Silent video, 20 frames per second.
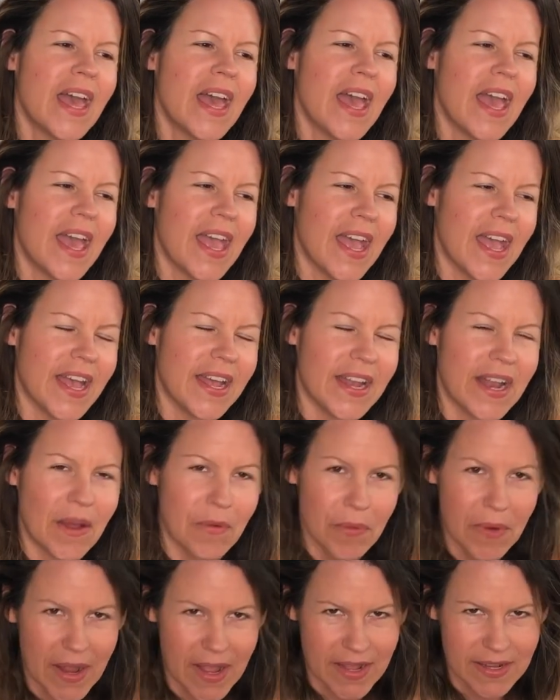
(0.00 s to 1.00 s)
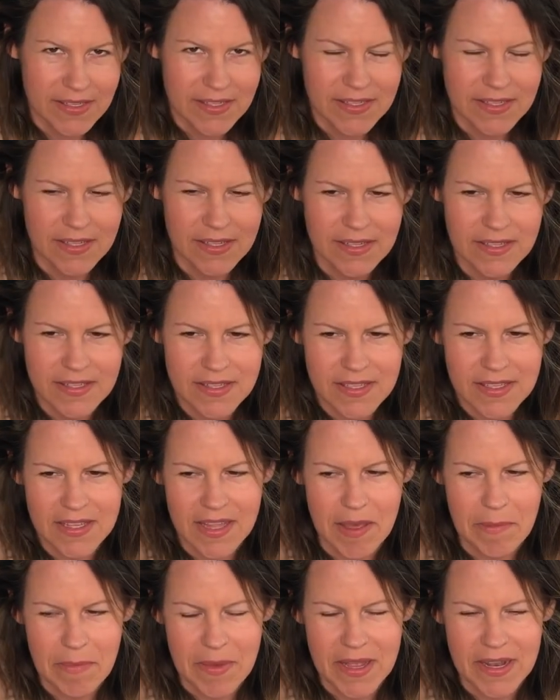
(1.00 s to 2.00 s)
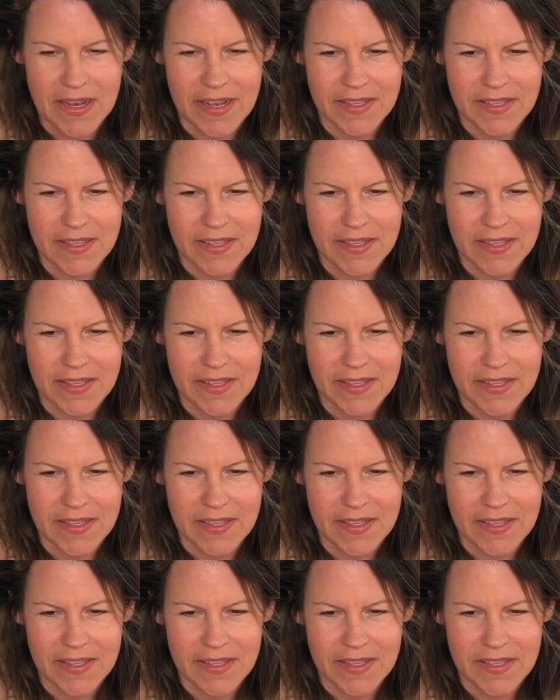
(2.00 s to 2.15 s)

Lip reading: And I react to lemon,